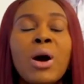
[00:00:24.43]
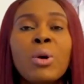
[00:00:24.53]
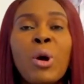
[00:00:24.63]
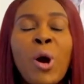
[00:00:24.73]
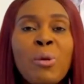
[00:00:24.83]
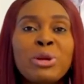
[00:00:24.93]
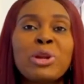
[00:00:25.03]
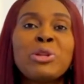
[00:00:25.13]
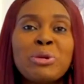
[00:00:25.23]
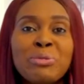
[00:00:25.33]
Now,
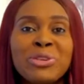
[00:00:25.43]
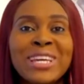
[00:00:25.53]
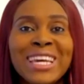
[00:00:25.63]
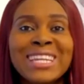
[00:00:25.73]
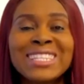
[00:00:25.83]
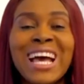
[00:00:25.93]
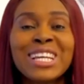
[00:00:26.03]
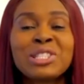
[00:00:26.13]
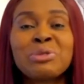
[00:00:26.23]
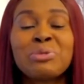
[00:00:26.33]
coming on number eight
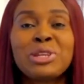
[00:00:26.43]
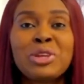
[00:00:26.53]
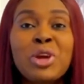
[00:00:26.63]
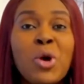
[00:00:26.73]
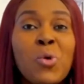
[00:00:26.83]
has to be